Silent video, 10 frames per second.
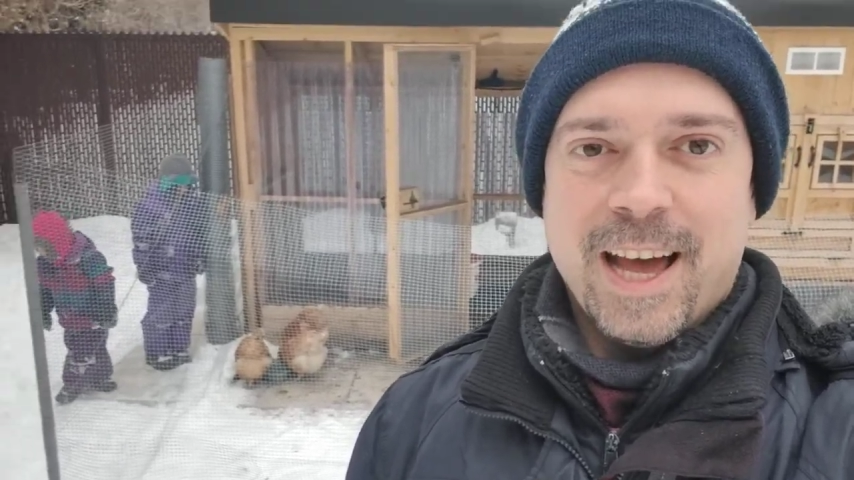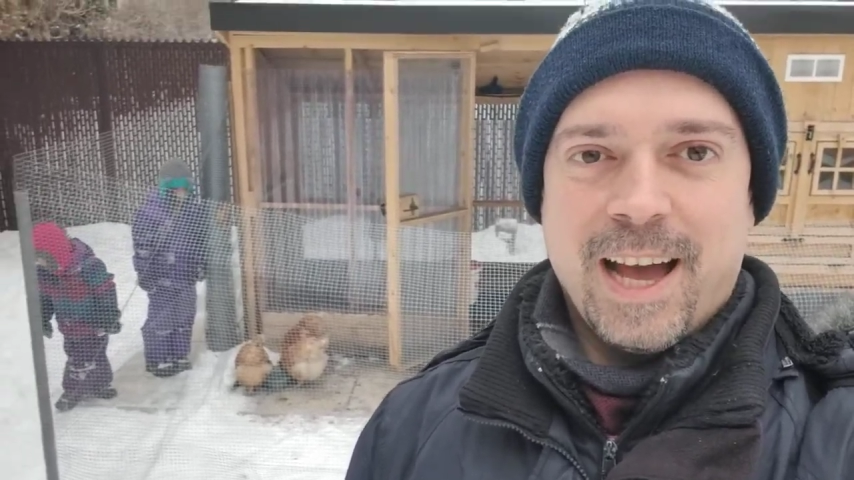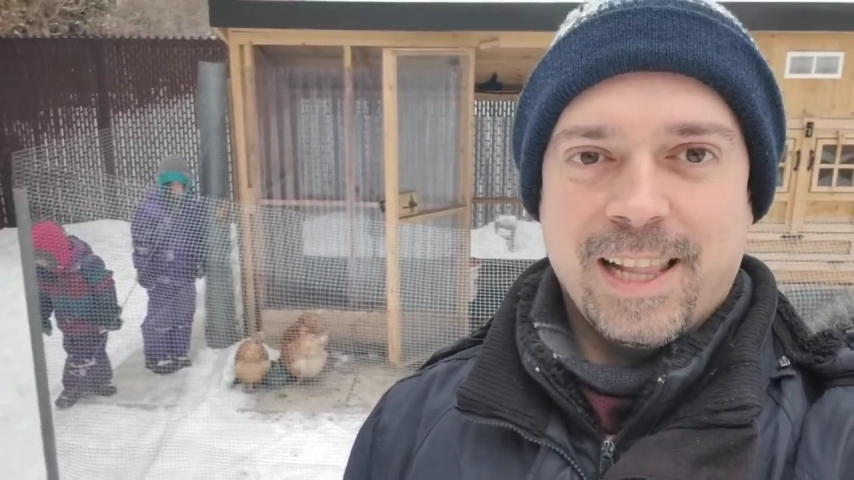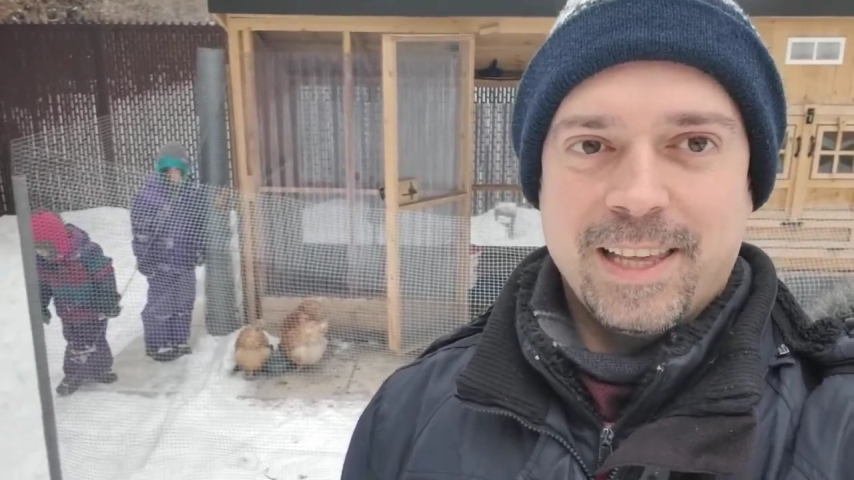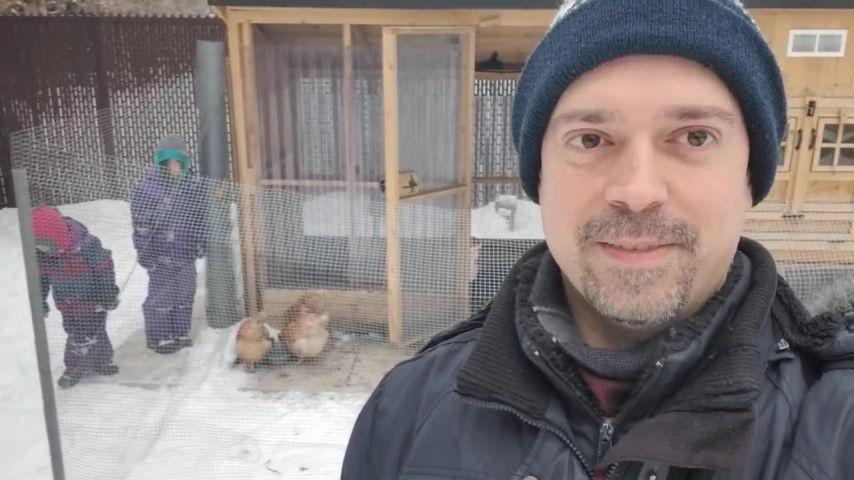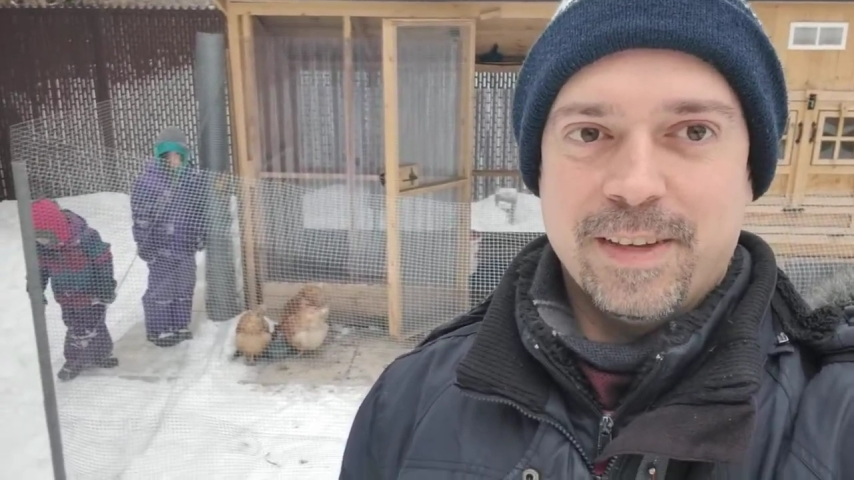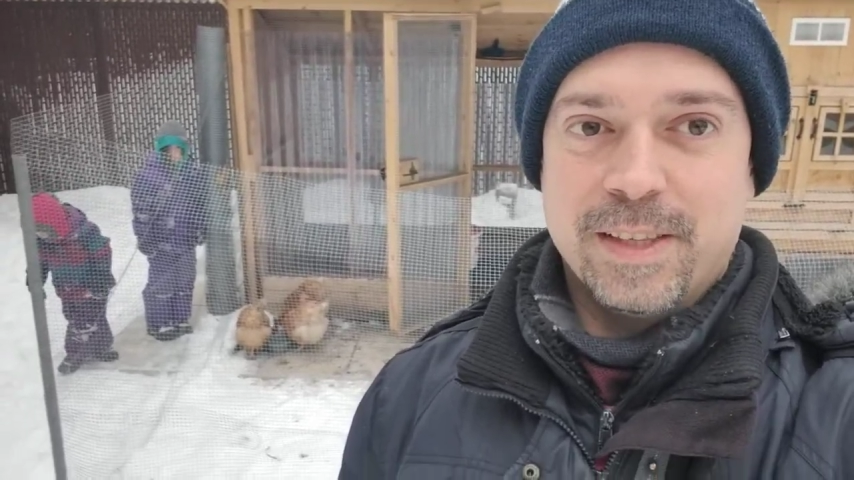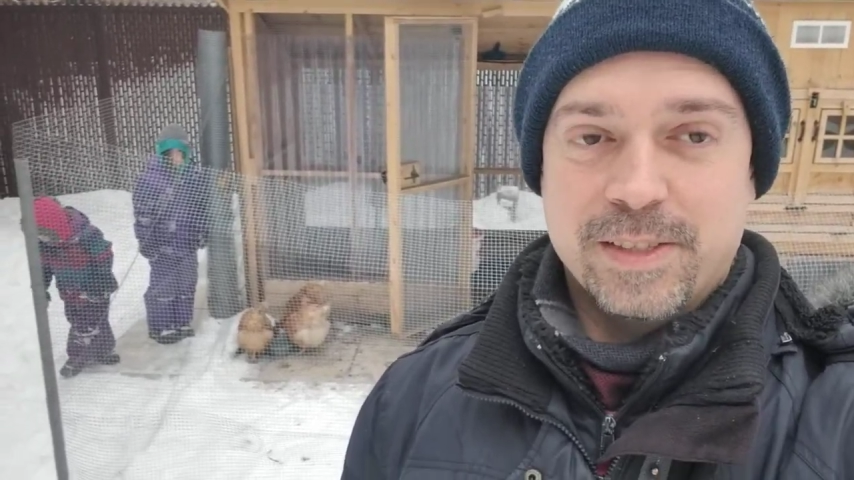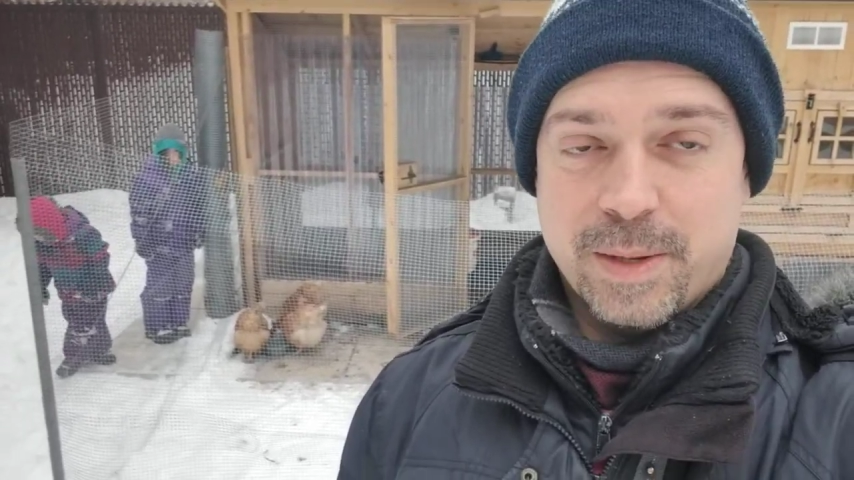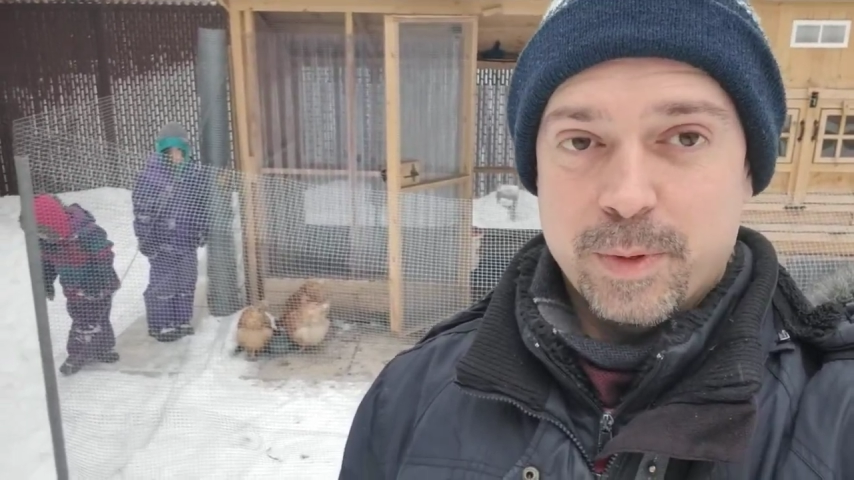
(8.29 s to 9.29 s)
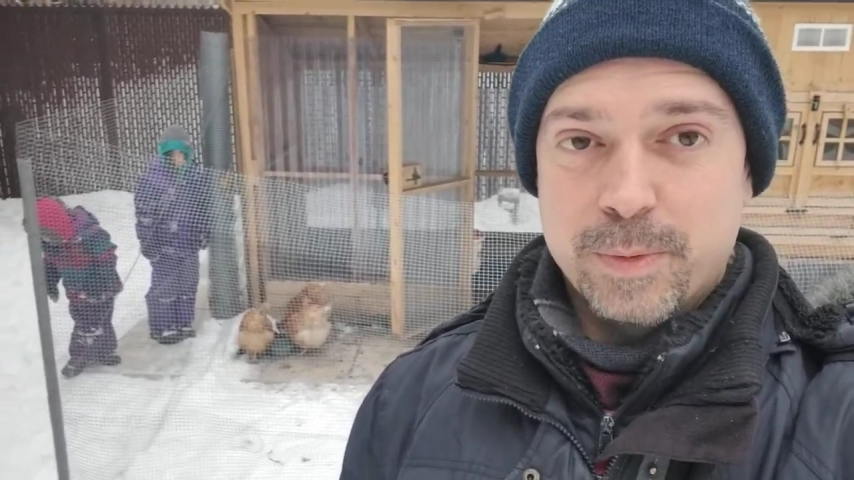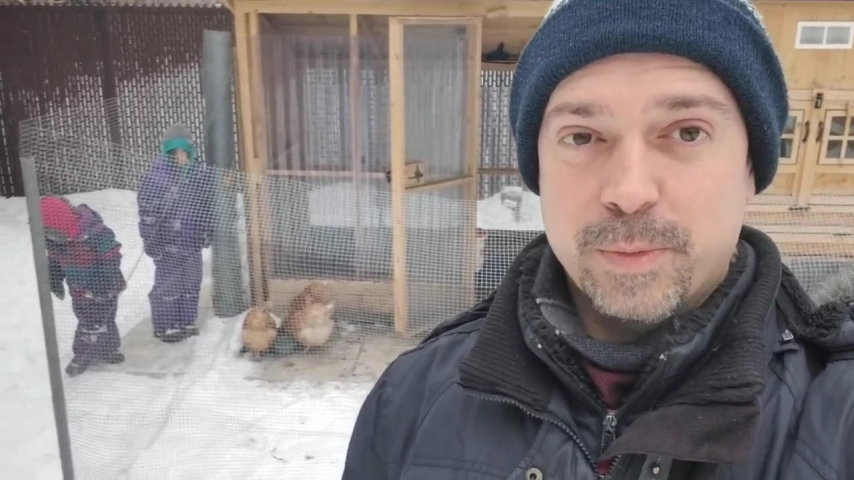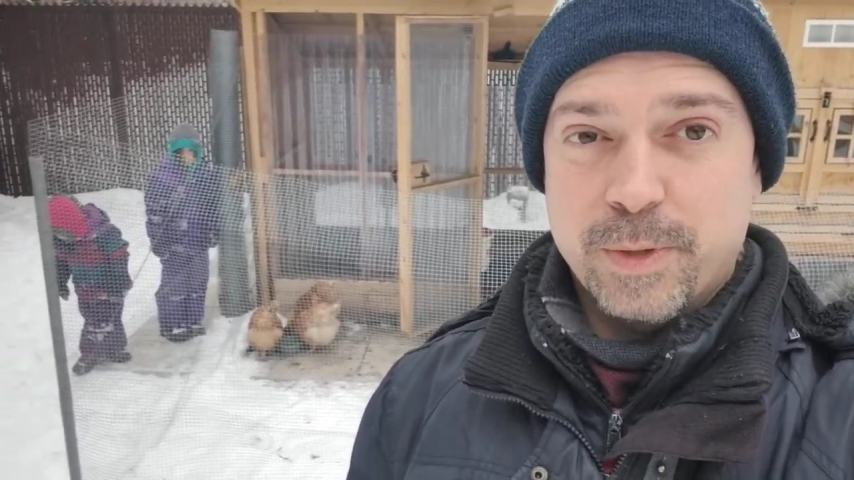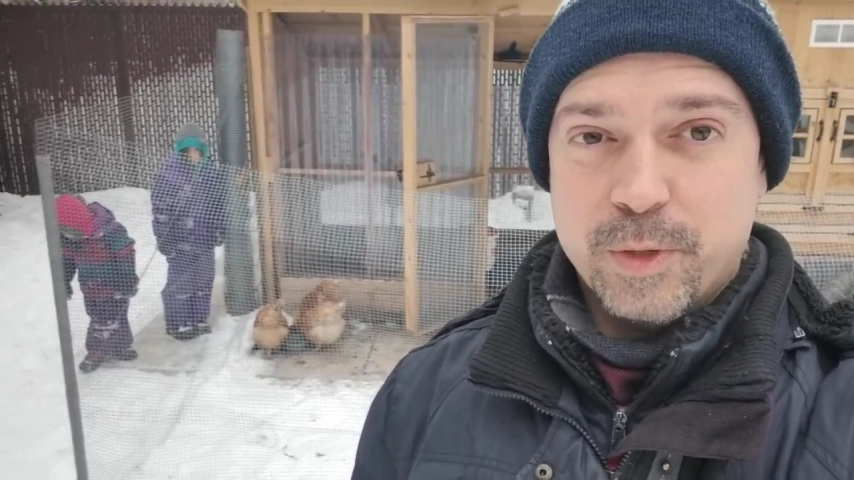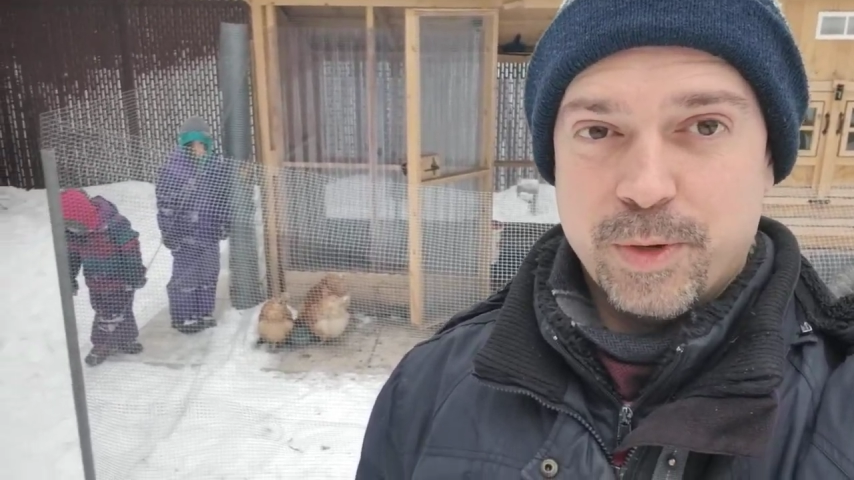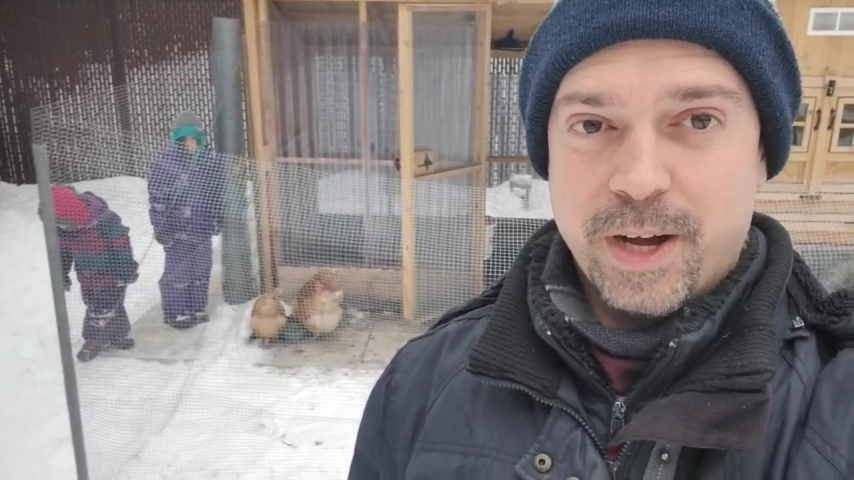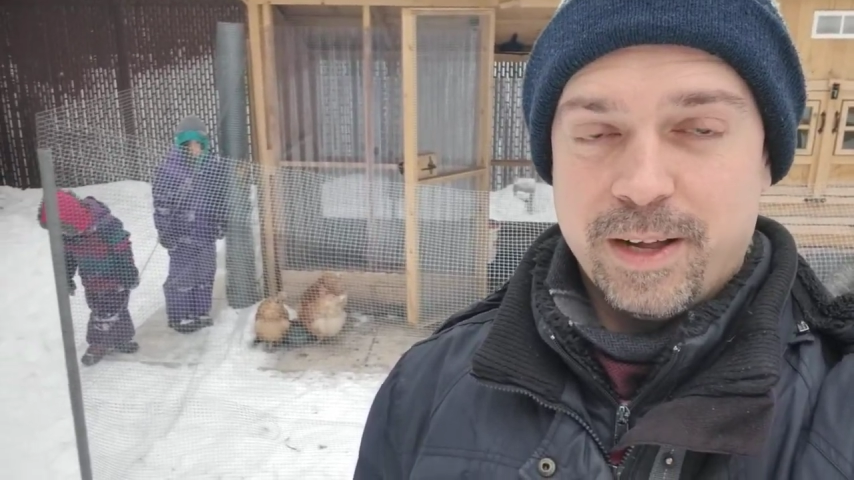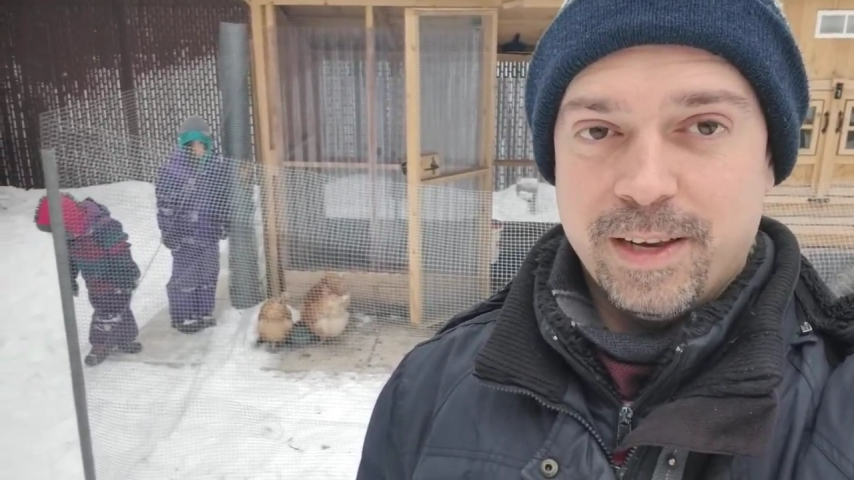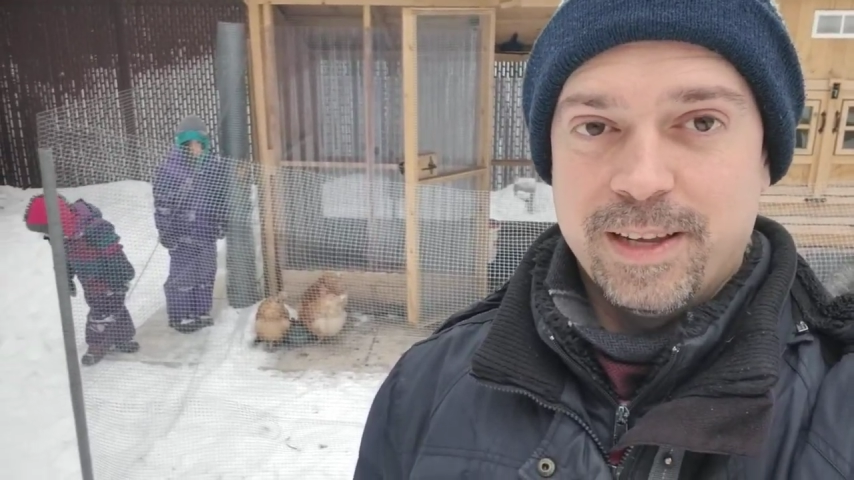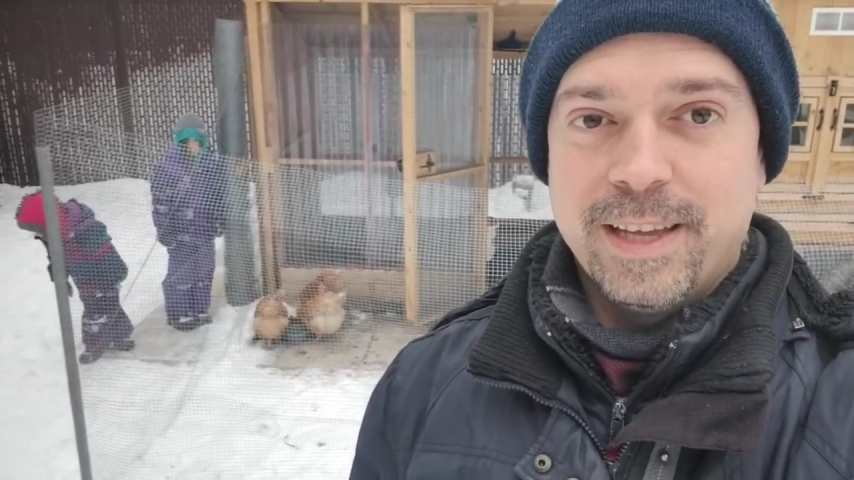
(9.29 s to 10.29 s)
I live in the suburbs of
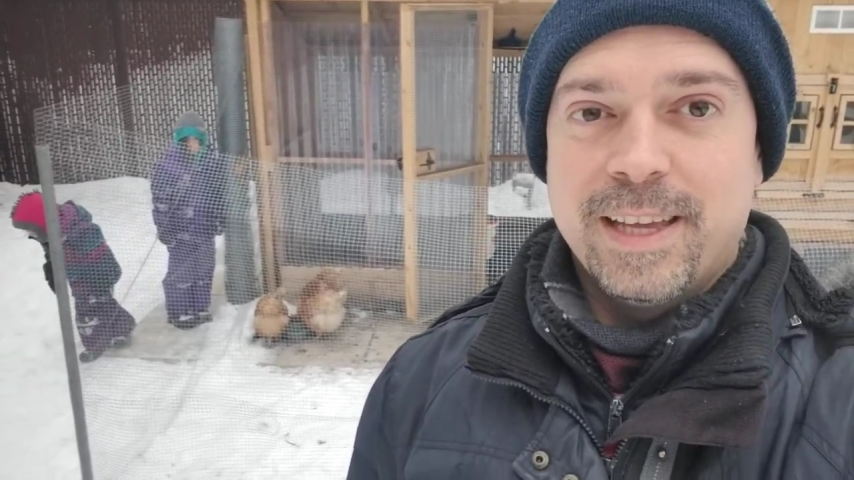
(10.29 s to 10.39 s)
Montreal,